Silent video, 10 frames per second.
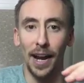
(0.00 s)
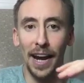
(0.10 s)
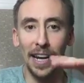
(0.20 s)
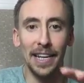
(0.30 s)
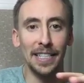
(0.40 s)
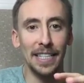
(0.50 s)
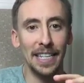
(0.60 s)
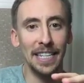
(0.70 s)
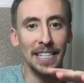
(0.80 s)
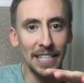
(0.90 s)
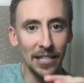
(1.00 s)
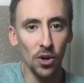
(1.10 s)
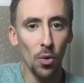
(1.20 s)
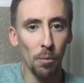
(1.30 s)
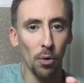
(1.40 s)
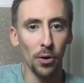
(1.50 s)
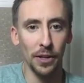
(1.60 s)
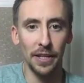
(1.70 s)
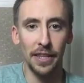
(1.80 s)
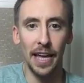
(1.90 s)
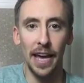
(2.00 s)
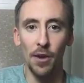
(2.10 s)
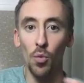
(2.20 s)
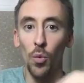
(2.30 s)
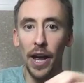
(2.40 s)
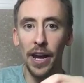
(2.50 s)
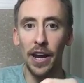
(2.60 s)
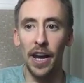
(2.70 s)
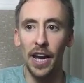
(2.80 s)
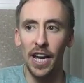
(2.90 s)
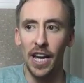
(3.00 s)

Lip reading: I guess it's just so important that when